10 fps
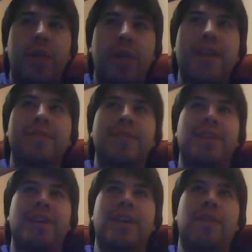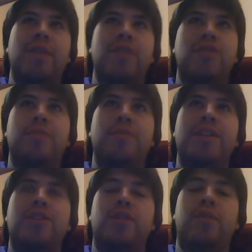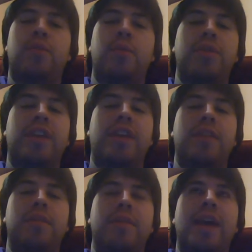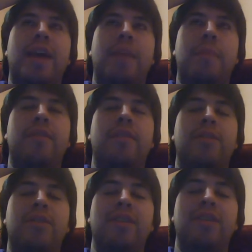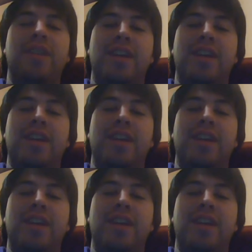like saying how he used to be an intern for the main game developer,